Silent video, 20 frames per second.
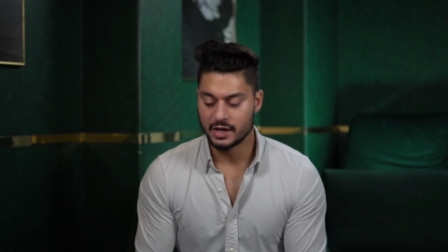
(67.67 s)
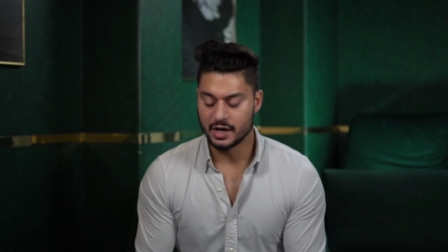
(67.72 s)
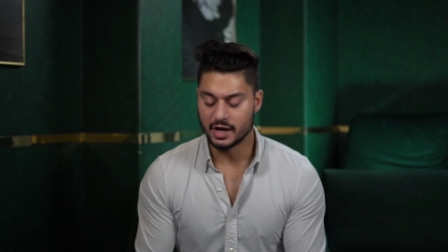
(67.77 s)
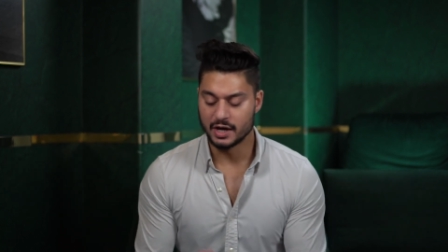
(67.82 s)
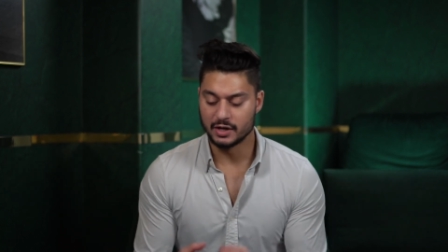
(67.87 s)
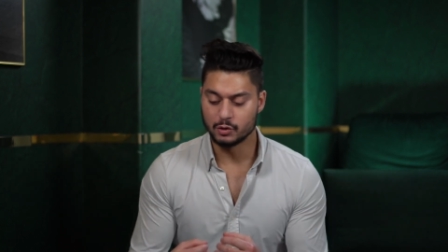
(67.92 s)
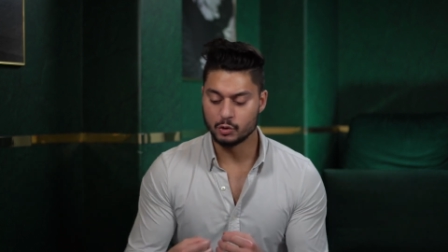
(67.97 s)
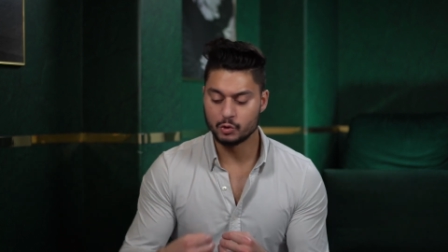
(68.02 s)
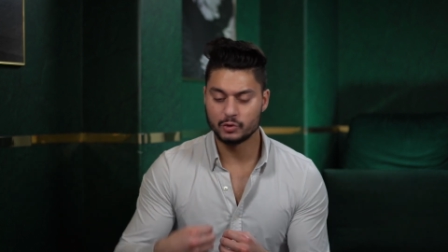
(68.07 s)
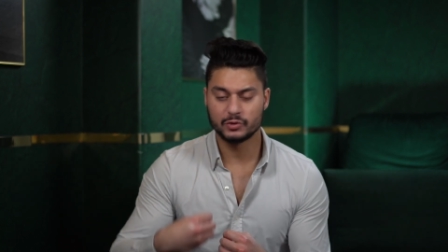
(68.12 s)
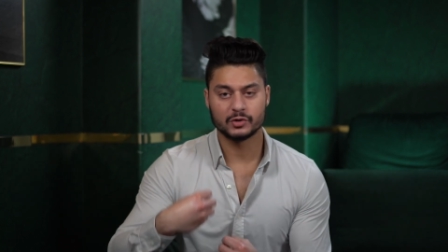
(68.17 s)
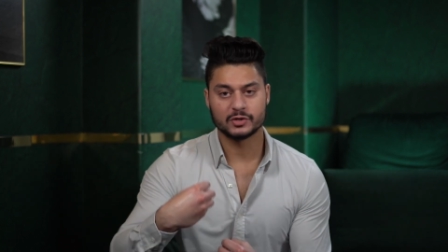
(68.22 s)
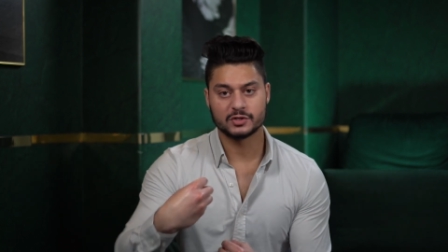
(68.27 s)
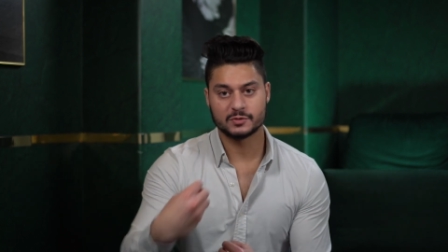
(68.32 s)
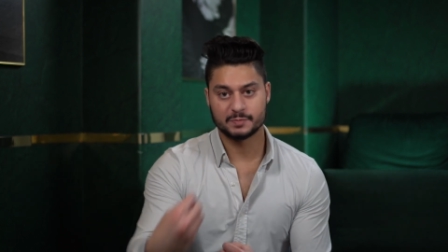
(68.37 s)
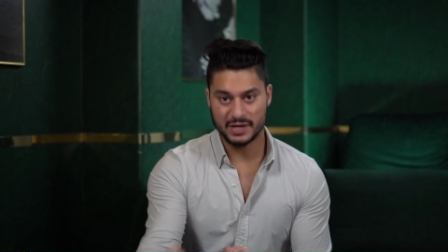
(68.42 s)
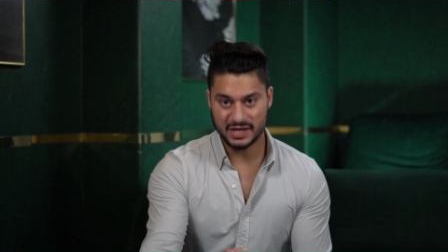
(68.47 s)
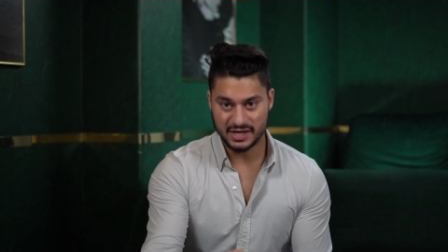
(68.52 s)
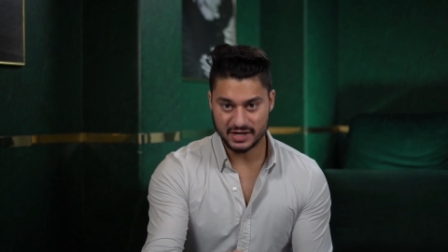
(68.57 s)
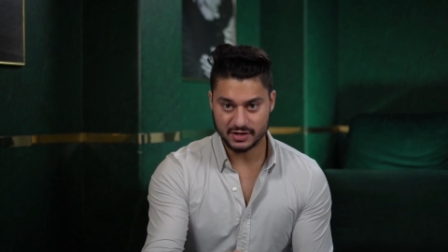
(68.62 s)
And who they're
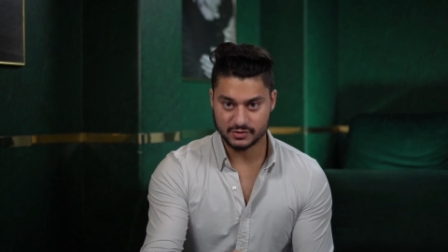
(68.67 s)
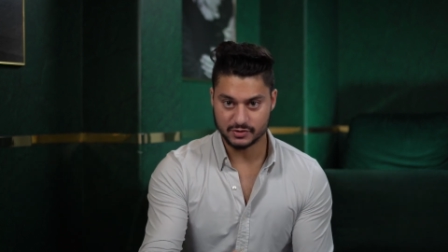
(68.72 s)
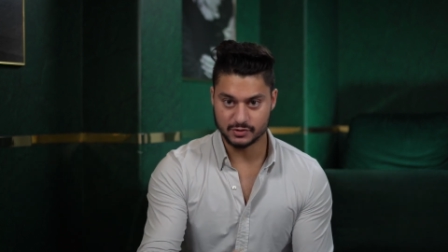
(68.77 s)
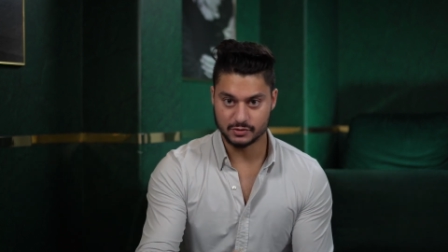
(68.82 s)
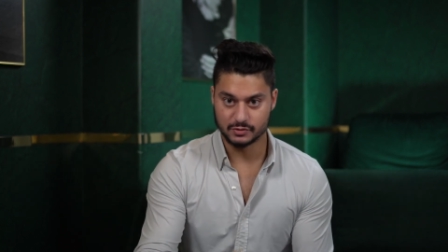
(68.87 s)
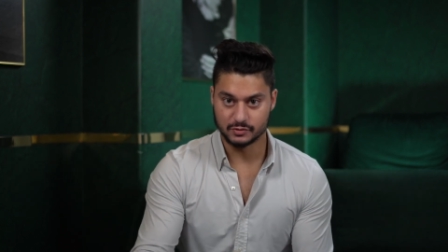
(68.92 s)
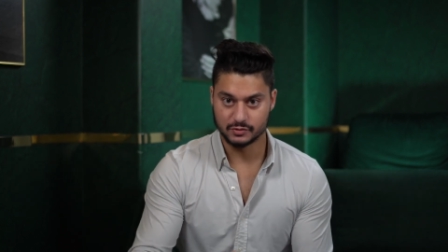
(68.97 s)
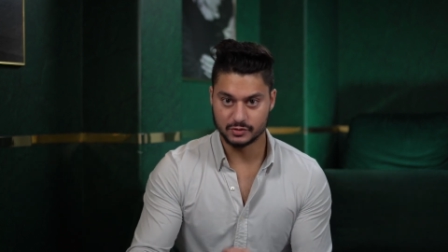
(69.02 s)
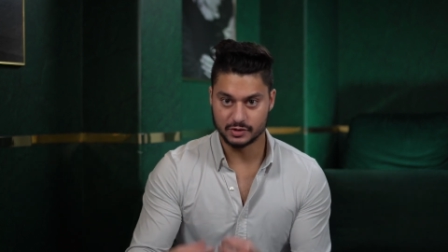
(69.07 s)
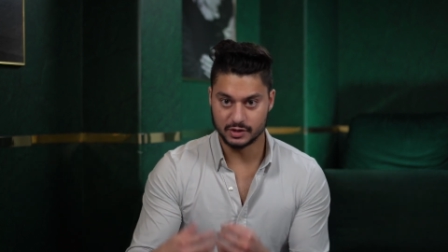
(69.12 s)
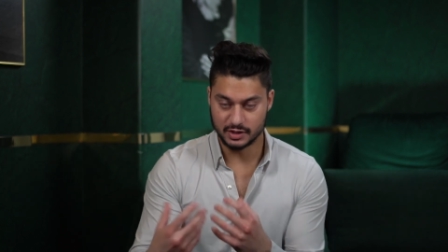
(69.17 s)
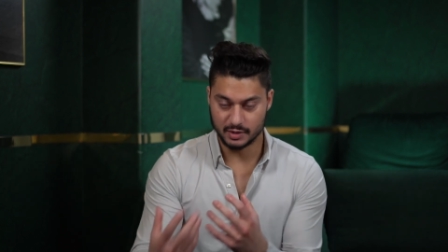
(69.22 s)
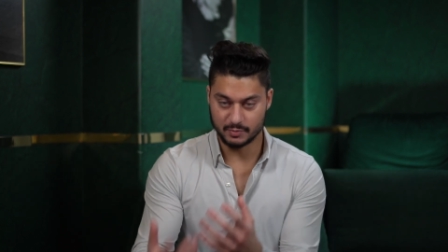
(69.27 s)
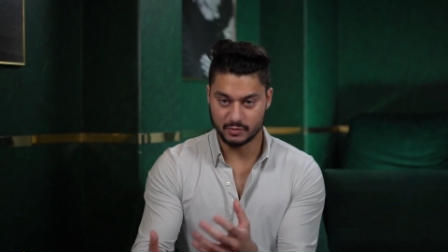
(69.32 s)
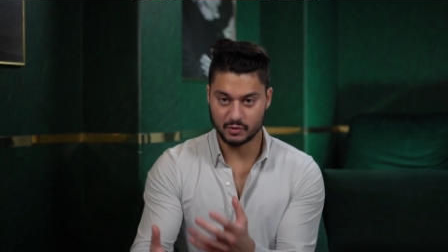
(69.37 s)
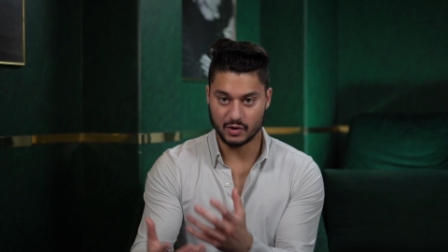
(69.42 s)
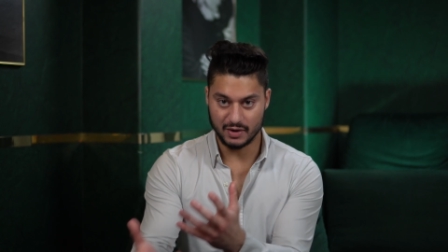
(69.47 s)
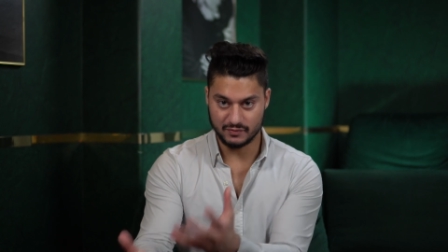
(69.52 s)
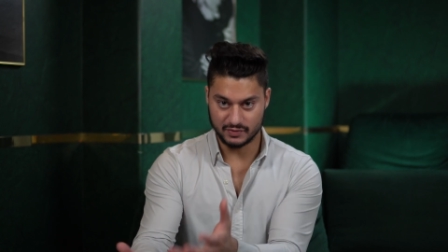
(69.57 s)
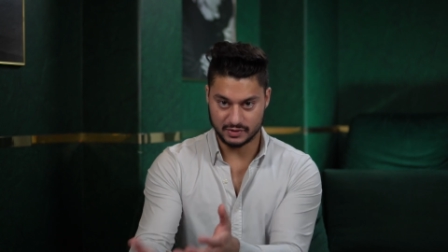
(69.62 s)
speaking to, the
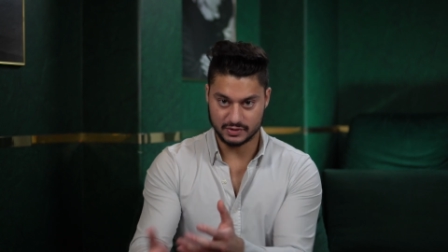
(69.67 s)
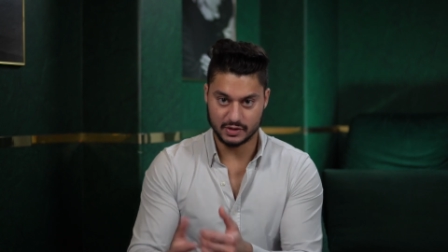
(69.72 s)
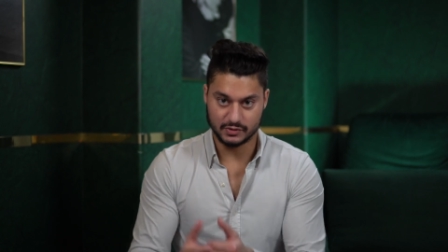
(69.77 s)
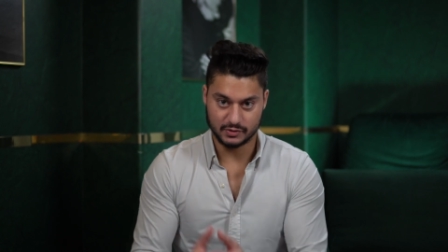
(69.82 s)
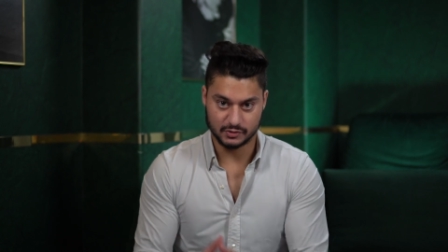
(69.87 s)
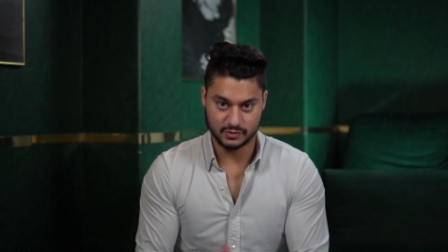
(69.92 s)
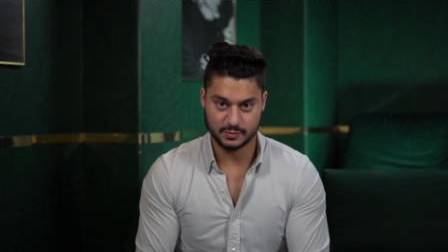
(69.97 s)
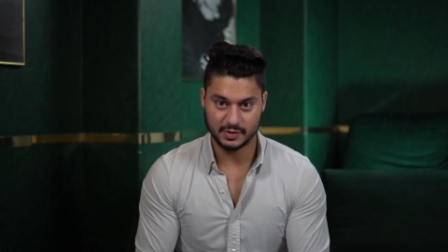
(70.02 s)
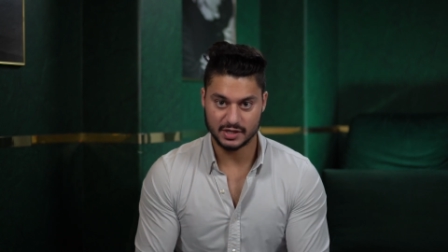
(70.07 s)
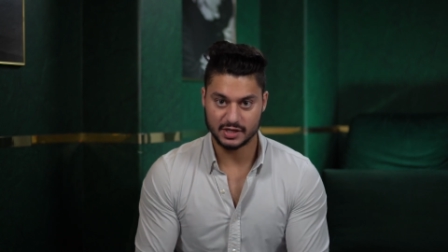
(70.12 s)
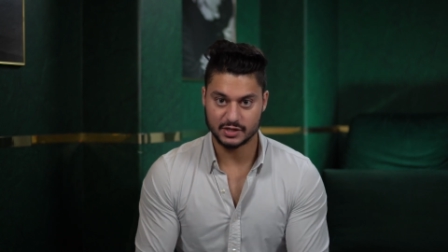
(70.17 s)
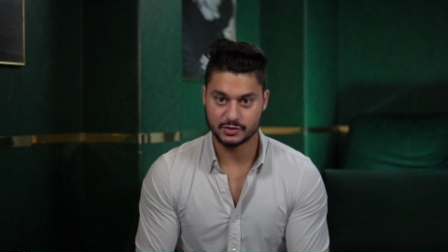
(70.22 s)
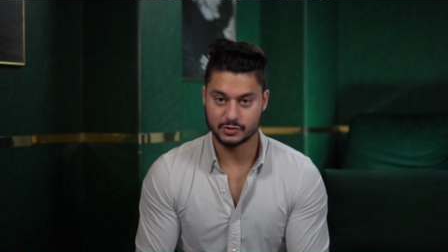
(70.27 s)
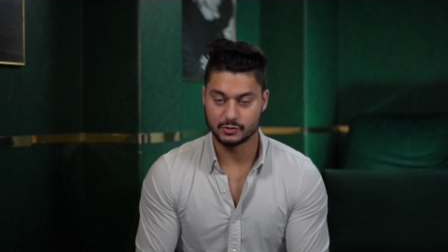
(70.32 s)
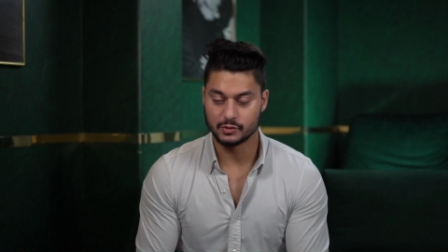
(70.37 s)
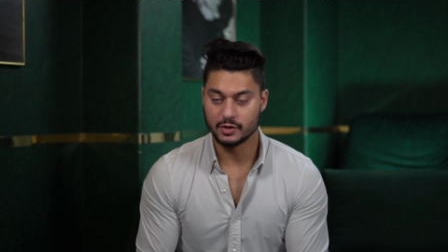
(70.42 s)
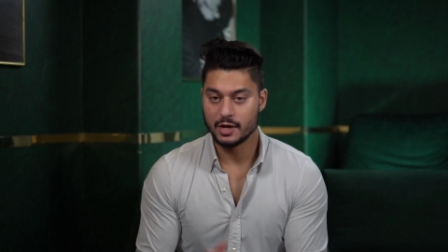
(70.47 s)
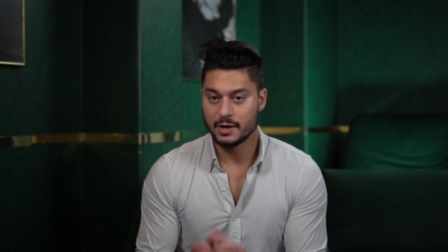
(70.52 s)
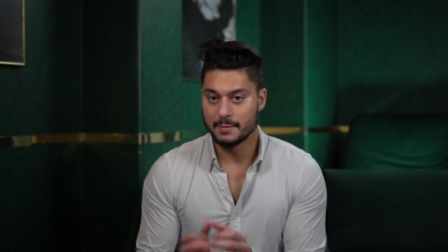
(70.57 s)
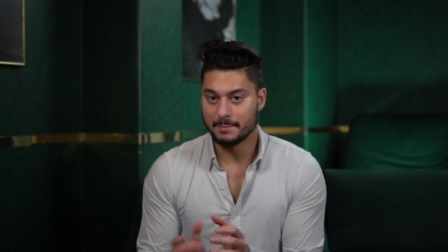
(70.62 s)
demographic that they're speaking to,